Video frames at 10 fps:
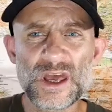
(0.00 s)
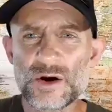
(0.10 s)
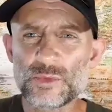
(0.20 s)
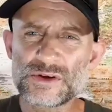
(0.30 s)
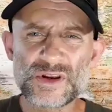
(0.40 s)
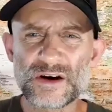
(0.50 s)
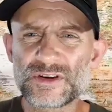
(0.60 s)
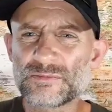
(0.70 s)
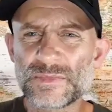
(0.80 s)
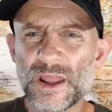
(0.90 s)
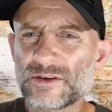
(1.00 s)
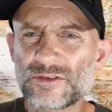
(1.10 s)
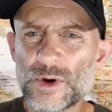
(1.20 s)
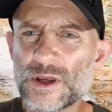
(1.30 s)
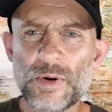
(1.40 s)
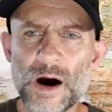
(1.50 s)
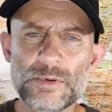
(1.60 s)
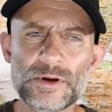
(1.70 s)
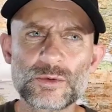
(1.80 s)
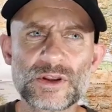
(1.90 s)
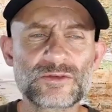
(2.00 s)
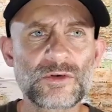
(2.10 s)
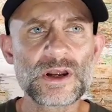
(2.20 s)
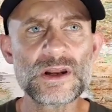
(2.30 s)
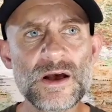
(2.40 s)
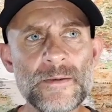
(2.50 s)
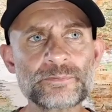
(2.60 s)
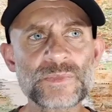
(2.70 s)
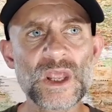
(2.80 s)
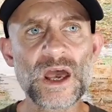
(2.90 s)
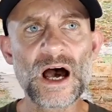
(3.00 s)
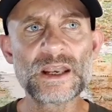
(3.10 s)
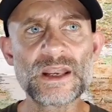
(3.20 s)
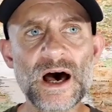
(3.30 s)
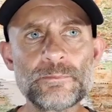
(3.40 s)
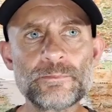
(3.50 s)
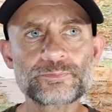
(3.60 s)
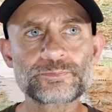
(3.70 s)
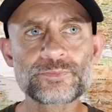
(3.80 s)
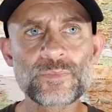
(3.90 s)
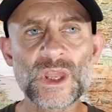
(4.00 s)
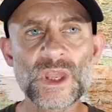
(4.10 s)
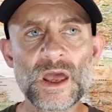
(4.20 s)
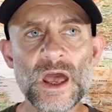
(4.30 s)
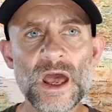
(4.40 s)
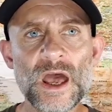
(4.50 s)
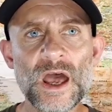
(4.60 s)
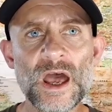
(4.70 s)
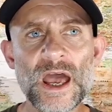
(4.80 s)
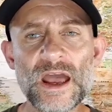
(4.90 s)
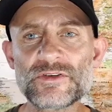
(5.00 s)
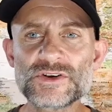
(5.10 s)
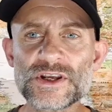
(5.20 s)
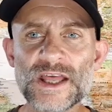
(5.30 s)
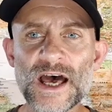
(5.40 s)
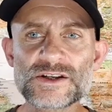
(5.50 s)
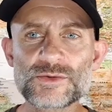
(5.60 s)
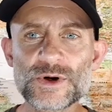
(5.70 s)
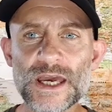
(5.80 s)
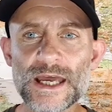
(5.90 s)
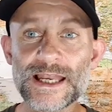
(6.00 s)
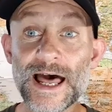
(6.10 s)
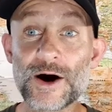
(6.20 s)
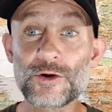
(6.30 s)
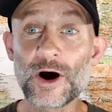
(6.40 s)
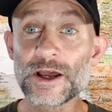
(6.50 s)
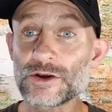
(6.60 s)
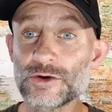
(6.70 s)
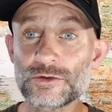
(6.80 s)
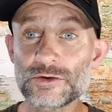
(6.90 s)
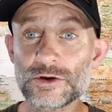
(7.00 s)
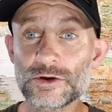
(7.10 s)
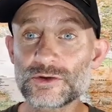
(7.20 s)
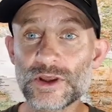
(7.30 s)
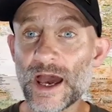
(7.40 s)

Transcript: used to have to, like, sweep up and all this, right? And if you did that to a kid now, right, you'd get,